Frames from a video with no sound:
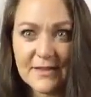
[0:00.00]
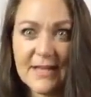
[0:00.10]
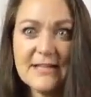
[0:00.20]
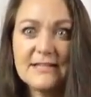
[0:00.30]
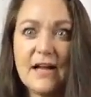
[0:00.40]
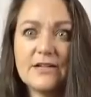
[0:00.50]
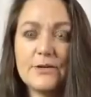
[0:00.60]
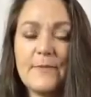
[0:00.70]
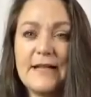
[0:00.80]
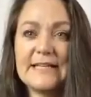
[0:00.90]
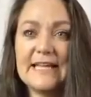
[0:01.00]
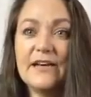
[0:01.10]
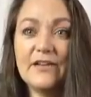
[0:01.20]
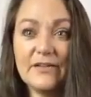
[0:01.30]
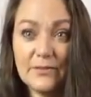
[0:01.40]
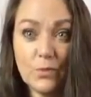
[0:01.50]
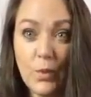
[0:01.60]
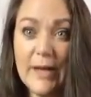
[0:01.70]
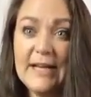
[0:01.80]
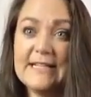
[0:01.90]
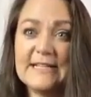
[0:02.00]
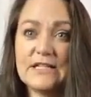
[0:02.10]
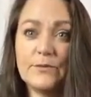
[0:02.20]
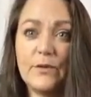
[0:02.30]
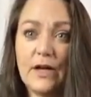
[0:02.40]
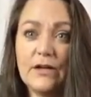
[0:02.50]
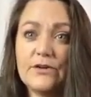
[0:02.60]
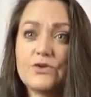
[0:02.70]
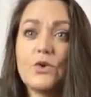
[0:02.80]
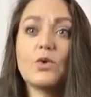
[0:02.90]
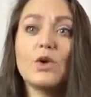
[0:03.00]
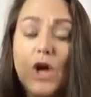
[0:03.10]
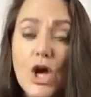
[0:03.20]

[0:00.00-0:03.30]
these guns are meant to kill, we need sensible gun control,